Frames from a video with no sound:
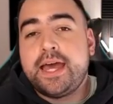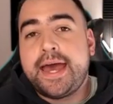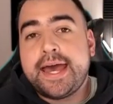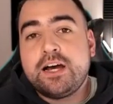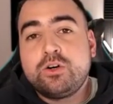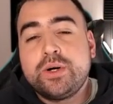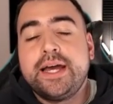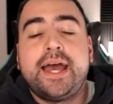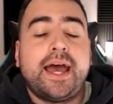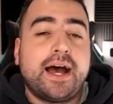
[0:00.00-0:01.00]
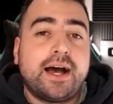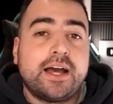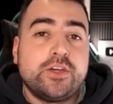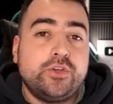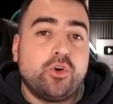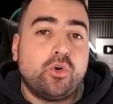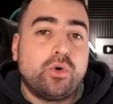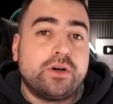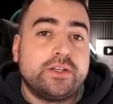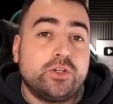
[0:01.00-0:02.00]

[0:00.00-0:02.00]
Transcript: how uh, your,